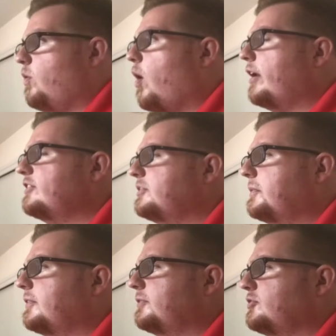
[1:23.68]
What are some
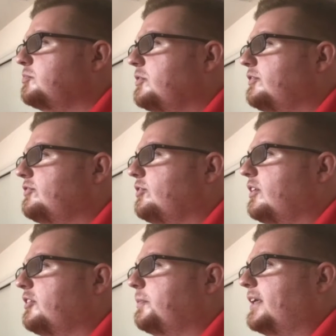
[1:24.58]
of the first moves you
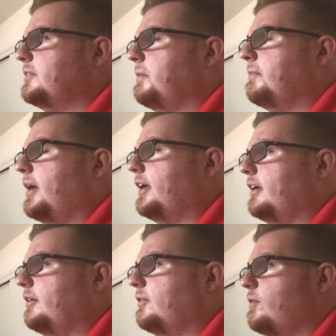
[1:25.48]
expect to be
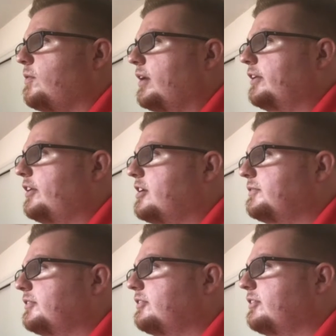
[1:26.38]
making while in
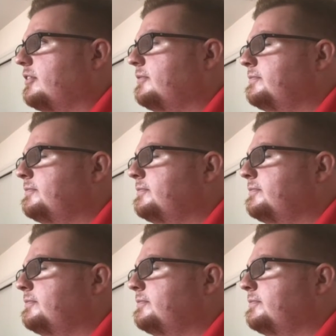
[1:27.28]
office?